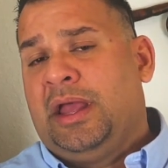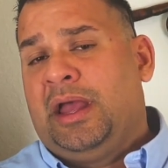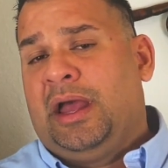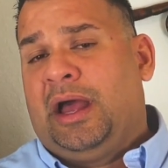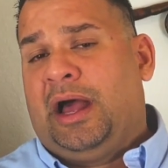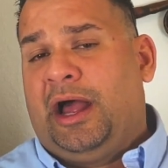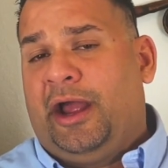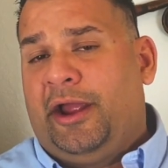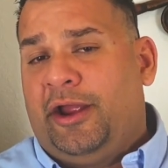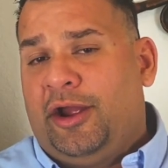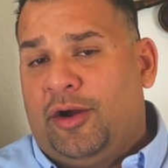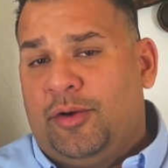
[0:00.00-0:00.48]

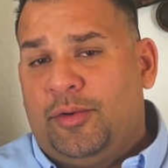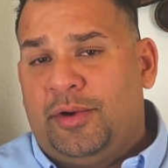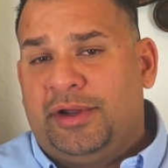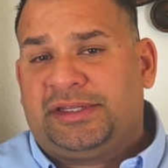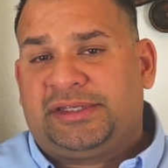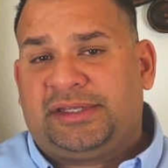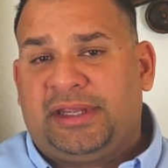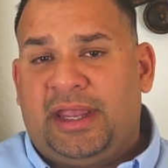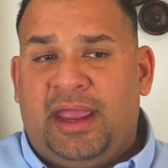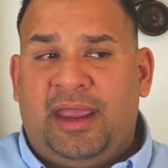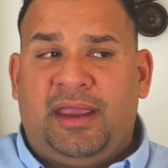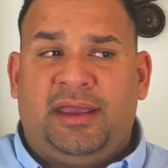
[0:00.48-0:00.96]
I always
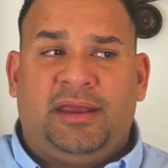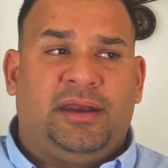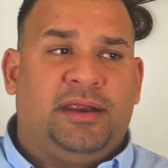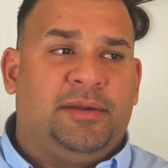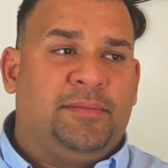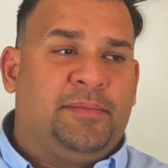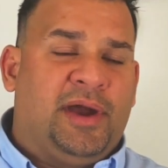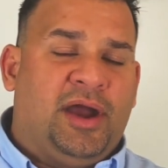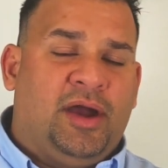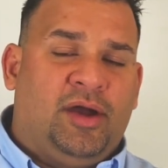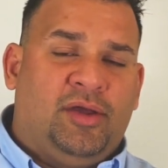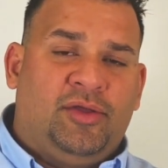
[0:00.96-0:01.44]
say it in
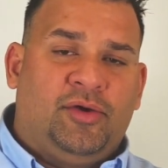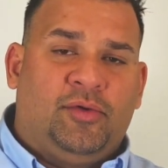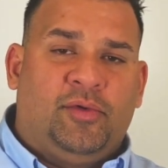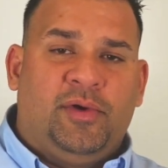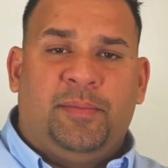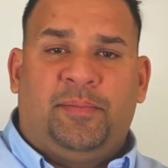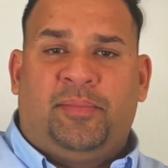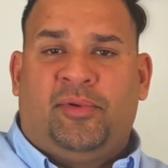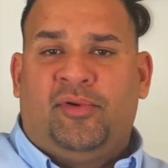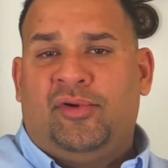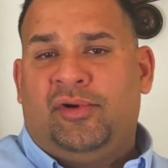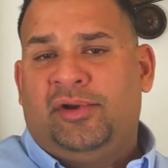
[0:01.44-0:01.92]
my other
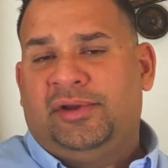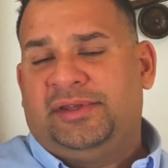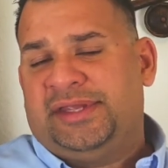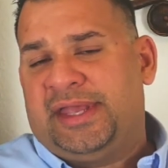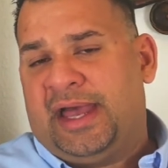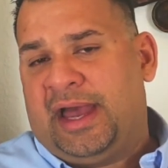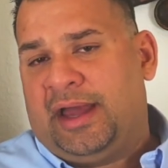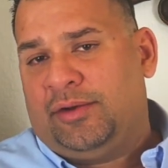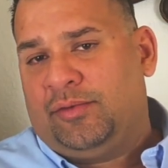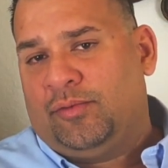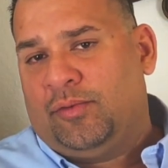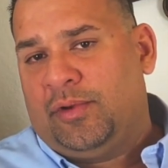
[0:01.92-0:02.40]
reports
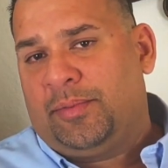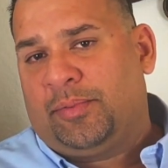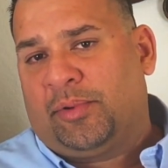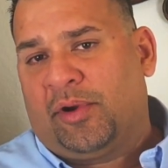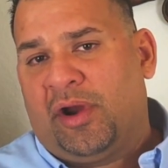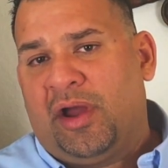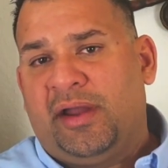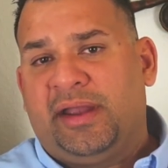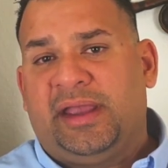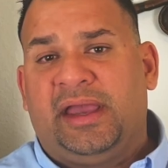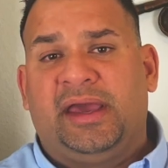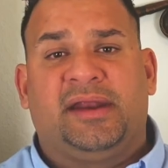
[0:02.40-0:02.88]
that we're
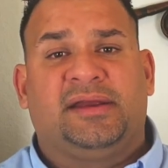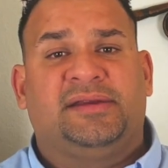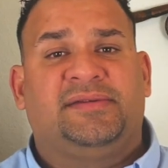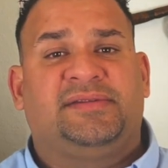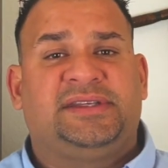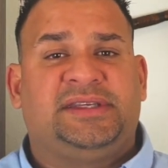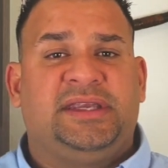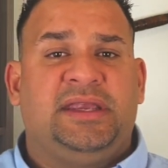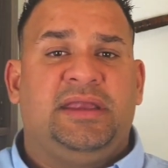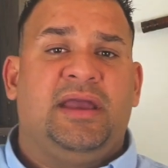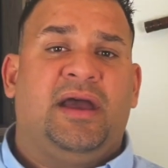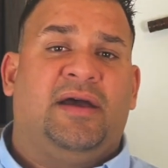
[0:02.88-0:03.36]
probably going to
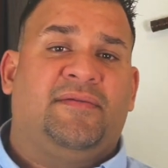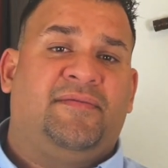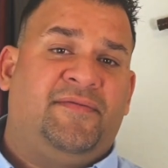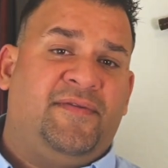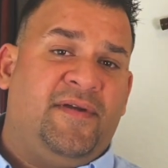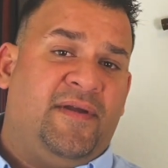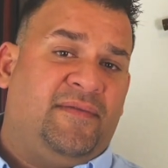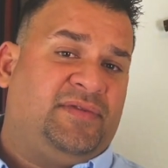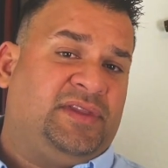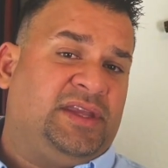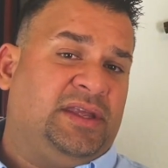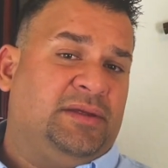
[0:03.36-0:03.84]
see a
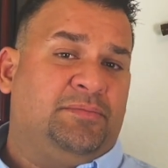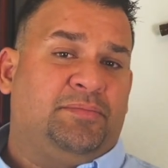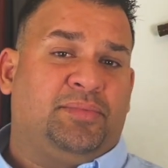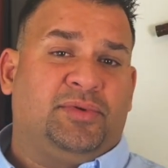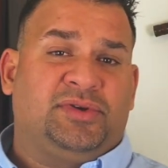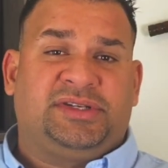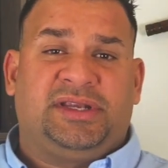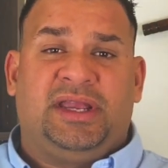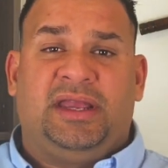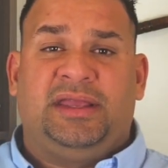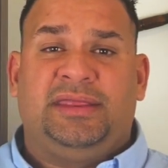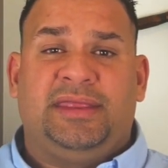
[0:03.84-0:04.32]

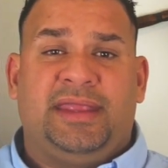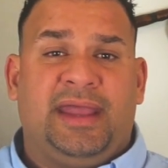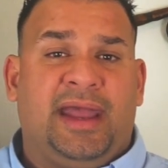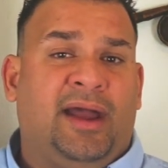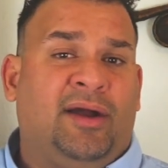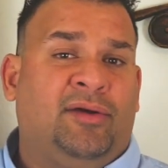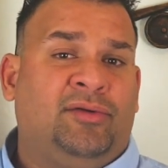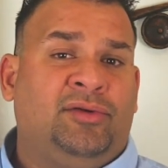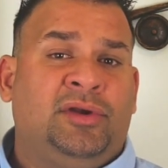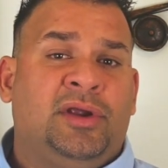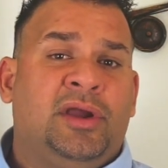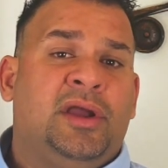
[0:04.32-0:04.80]
15%
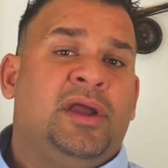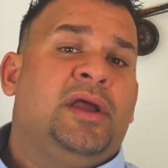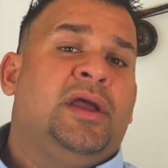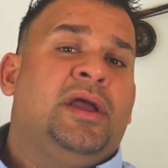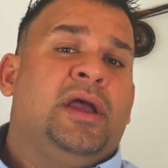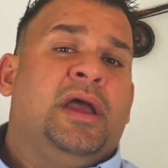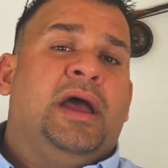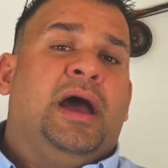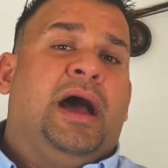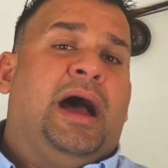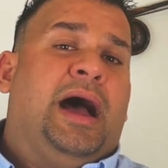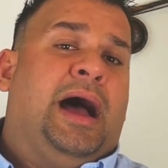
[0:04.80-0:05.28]
down
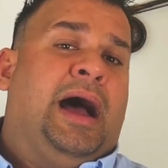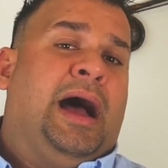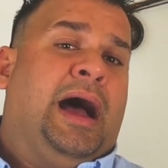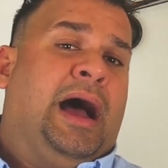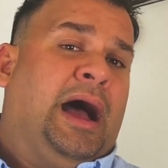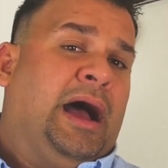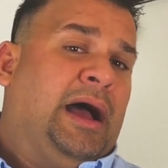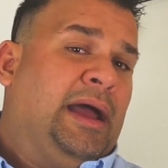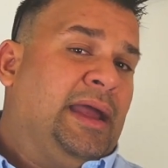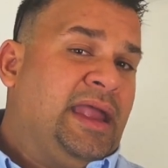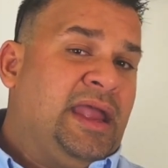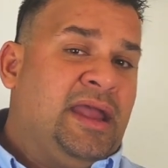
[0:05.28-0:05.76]

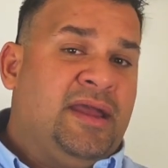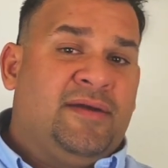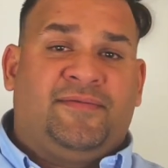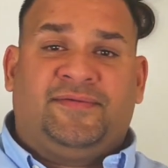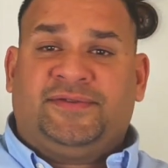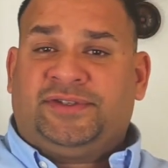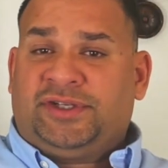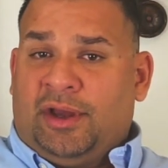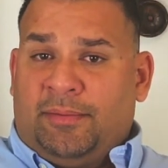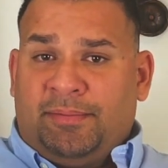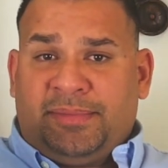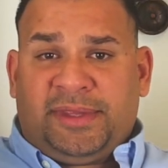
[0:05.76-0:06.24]
if
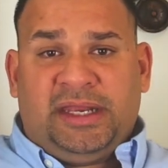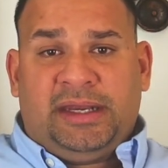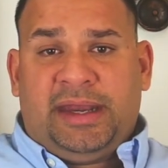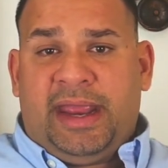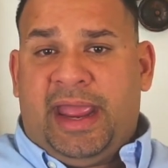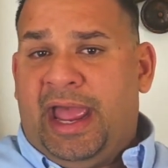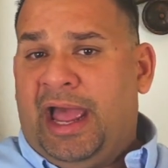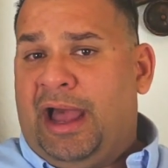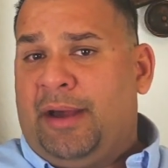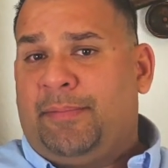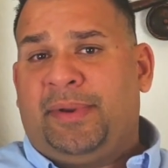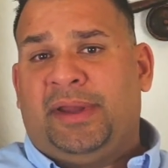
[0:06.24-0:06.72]
something
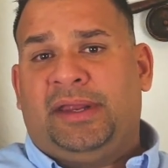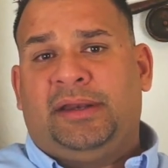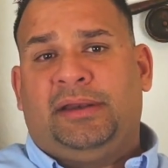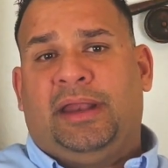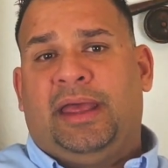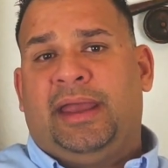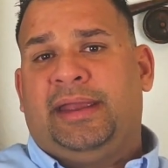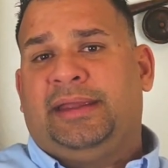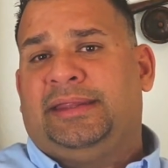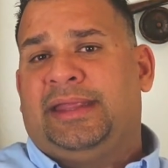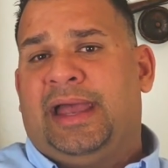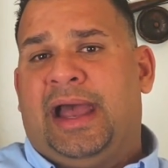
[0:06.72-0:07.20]
happened
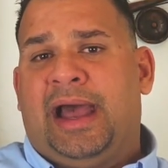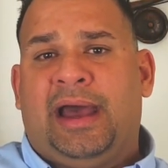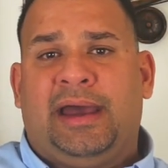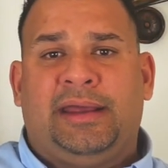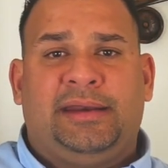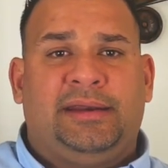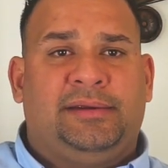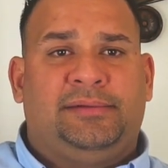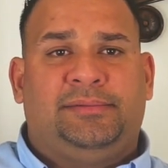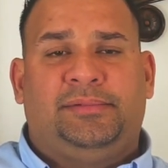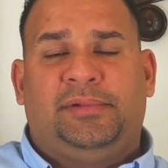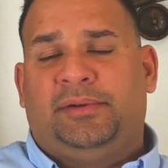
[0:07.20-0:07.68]
like that
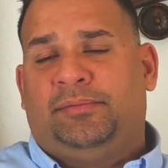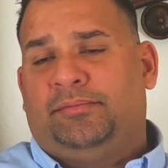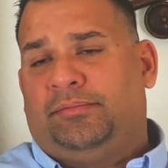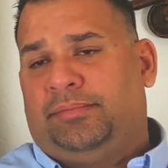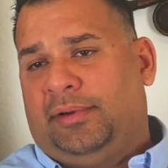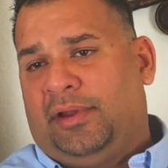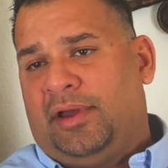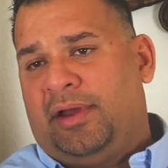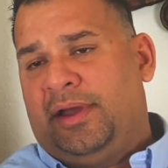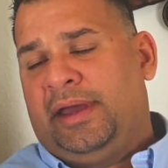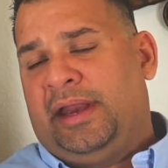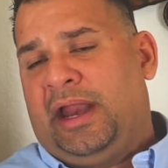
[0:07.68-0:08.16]
and
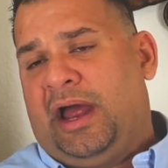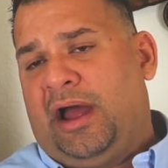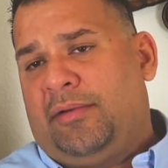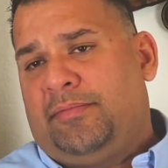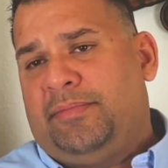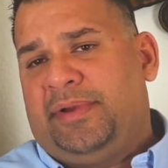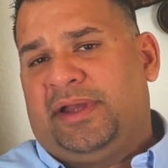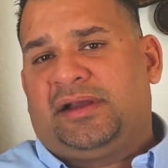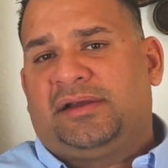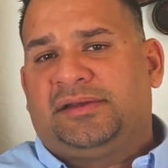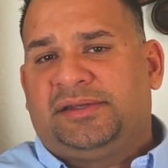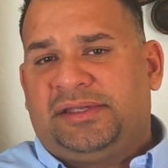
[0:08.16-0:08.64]
blow it up,
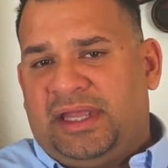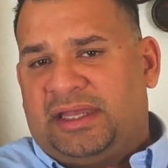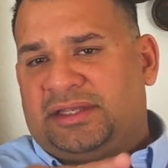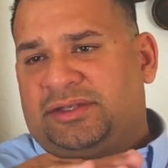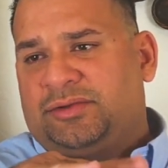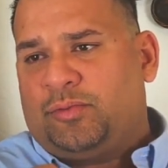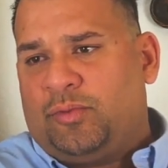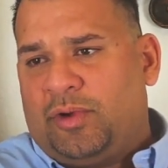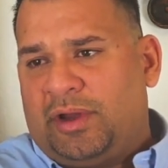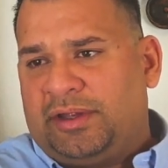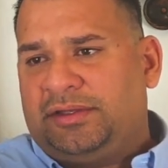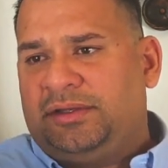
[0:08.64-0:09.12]
because
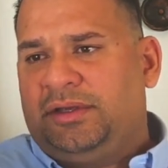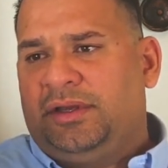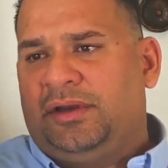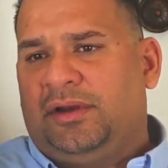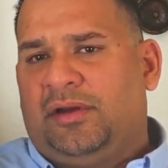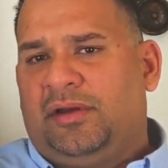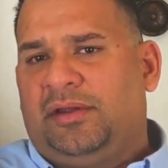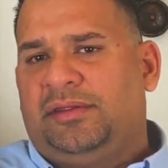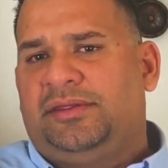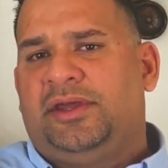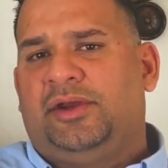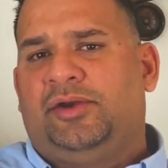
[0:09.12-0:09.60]
that's what,
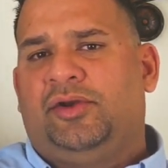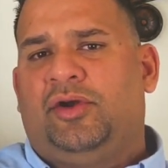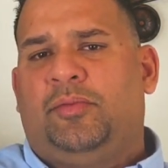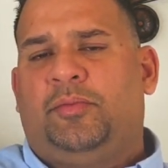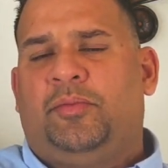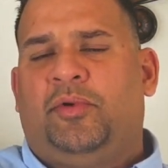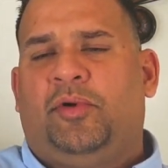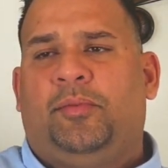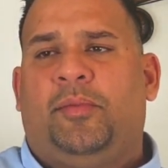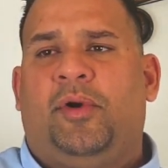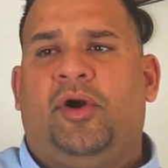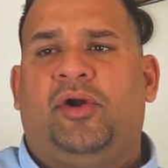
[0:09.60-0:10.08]
the
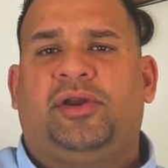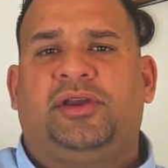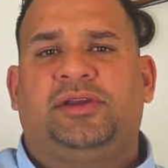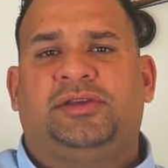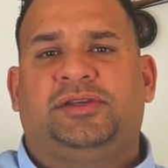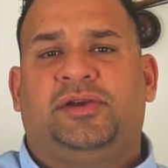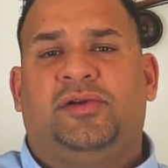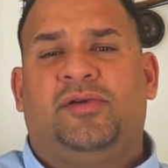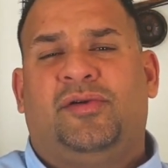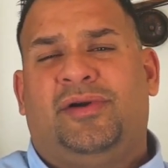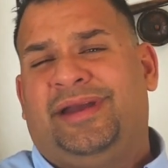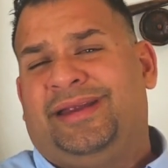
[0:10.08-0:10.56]
normal market is
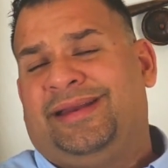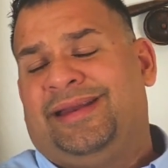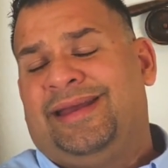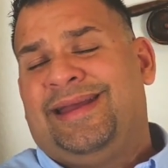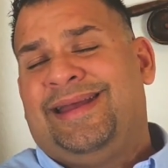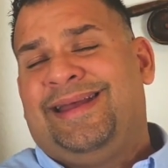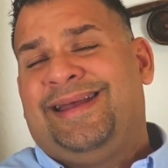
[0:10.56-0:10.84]
going.